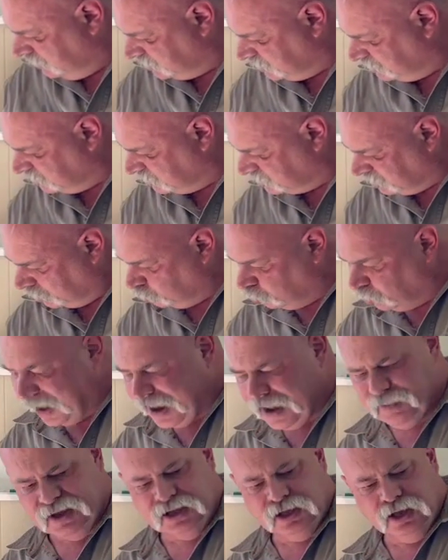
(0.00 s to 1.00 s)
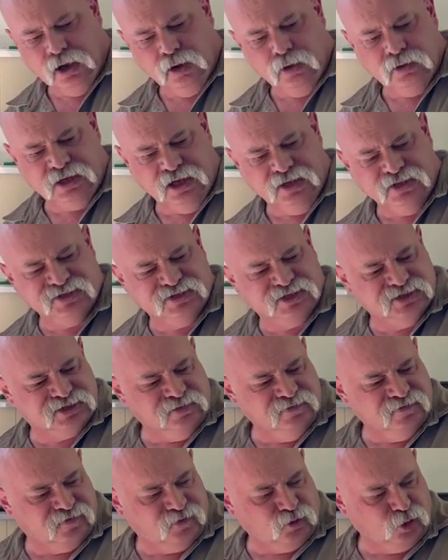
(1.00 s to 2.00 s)
This is just a grab and go gun
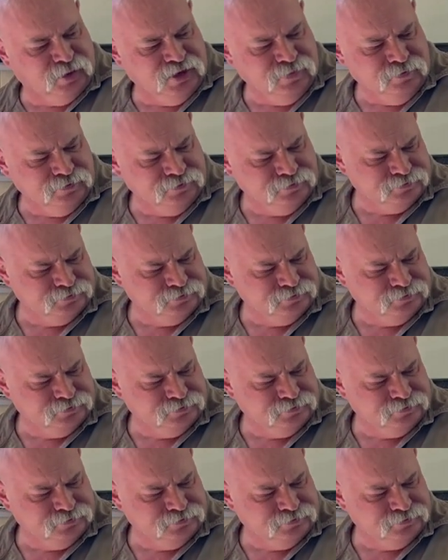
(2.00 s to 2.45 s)
system for me.